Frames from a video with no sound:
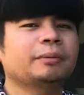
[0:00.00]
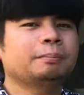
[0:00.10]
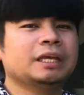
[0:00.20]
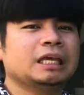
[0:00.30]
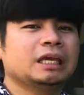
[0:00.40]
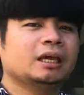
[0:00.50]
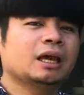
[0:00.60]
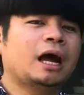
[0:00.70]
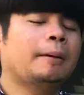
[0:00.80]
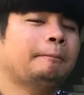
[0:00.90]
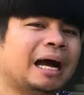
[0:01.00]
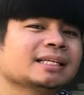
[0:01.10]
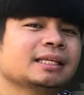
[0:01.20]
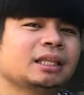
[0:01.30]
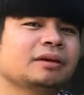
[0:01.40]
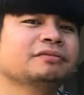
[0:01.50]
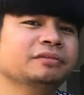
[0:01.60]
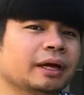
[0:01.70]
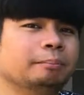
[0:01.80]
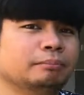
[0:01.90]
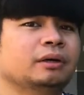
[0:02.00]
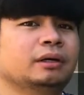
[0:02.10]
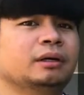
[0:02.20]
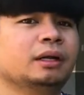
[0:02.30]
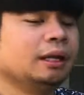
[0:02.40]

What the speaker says: be a positive number